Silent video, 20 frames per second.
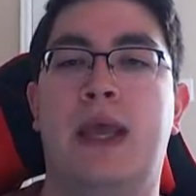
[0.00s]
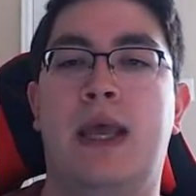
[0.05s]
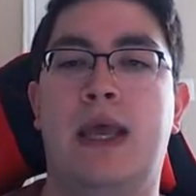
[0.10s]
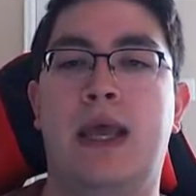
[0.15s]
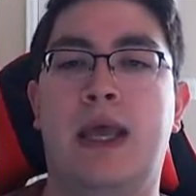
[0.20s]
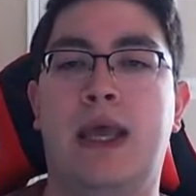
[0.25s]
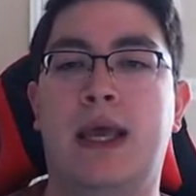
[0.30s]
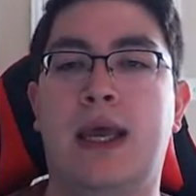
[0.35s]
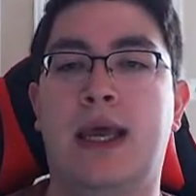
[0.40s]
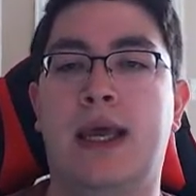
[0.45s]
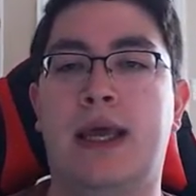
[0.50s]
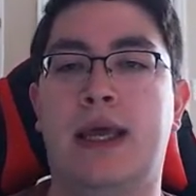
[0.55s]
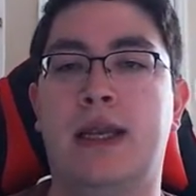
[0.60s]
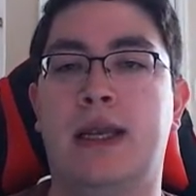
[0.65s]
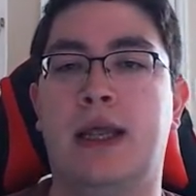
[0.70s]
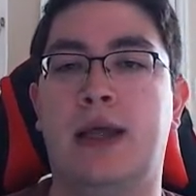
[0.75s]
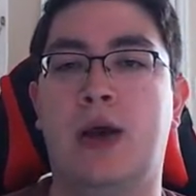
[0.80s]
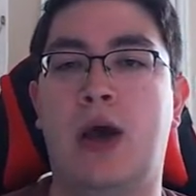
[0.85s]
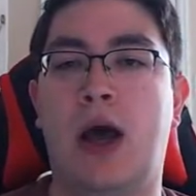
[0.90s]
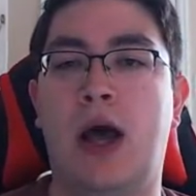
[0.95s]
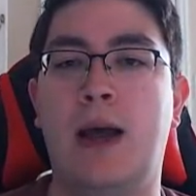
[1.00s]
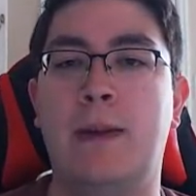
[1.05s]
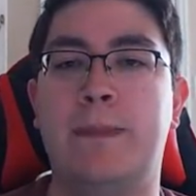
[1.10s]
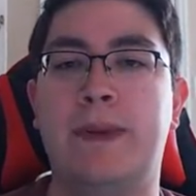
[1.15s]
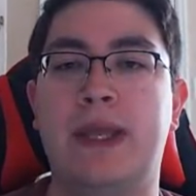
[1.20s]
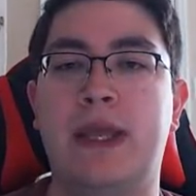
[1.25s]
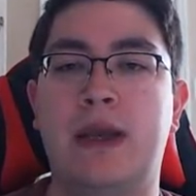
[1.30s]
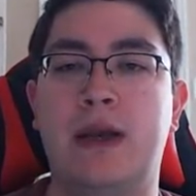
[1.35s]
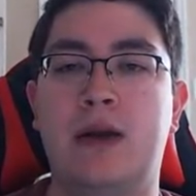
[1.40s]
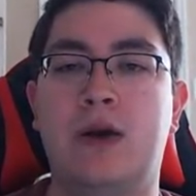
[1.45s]
And up
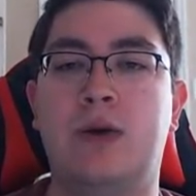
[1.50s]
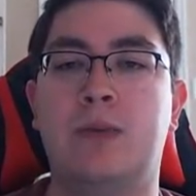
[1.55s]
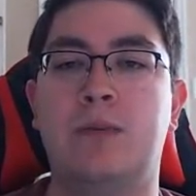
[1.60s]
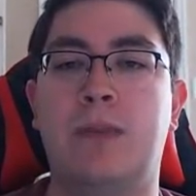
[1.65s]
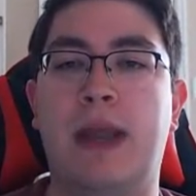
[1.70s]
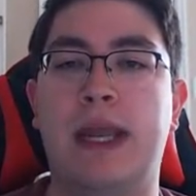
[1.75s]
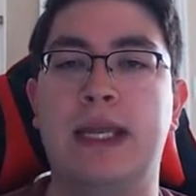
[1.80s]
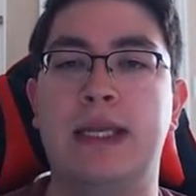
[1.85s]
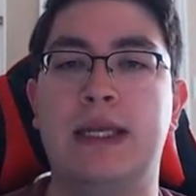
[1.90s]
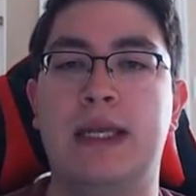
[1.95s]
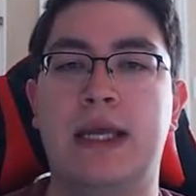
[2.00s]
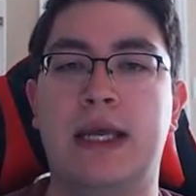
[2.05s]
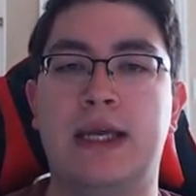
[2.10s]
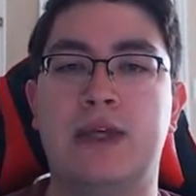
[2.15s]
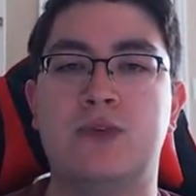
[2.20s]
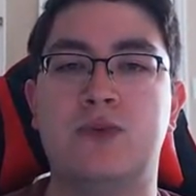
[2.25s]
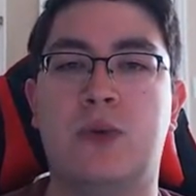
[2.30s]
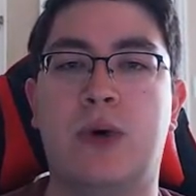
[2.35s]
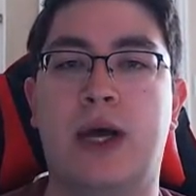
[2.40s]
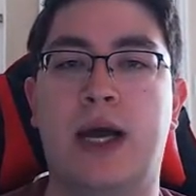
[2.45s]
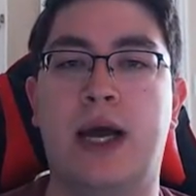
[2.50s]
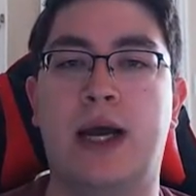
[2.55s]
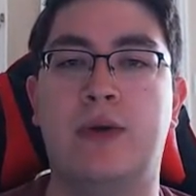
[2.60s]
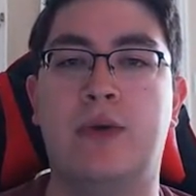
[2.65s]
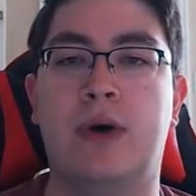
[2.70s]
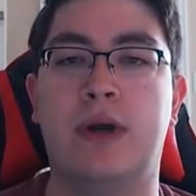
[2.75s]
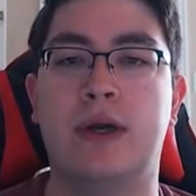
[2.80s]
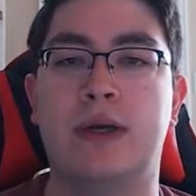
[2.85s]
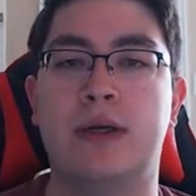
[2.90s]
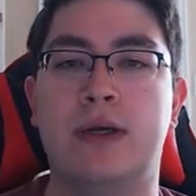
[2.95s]
here mainly is what I
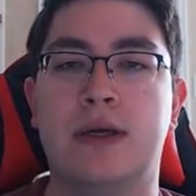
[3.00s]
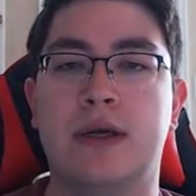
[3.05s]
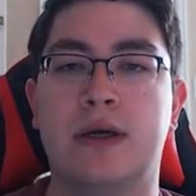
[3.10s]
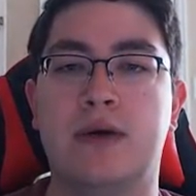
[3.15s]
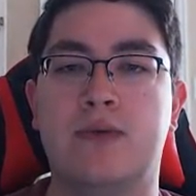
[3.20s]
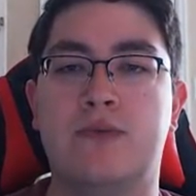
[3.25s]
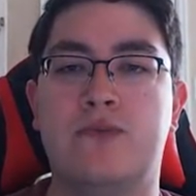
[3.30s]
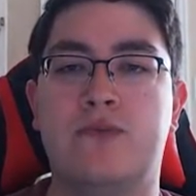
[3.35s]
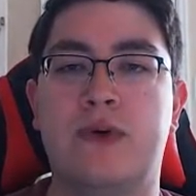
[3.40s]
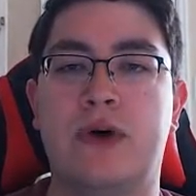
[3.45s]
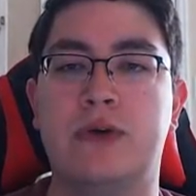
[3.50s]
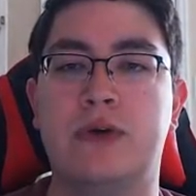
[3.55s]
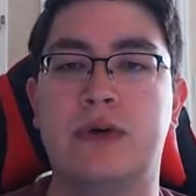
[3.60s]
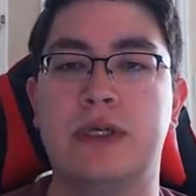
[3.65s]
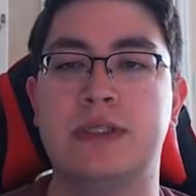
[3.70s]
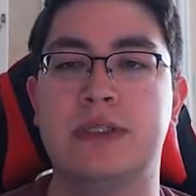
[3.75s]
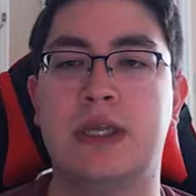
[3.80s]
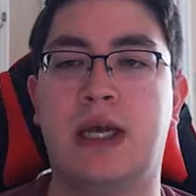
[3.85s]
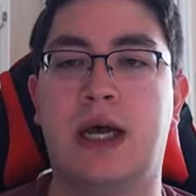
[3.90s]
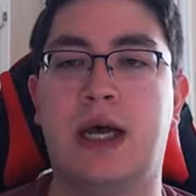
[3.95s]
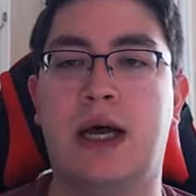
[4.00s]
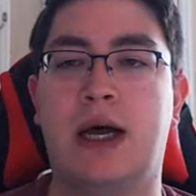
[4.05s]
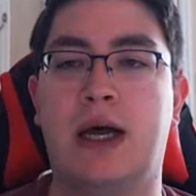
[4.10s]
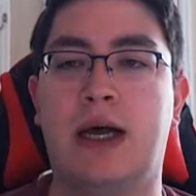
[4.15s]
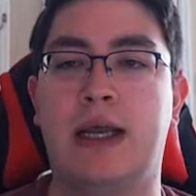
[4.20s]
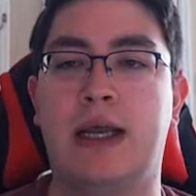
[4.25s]
wanted to focus on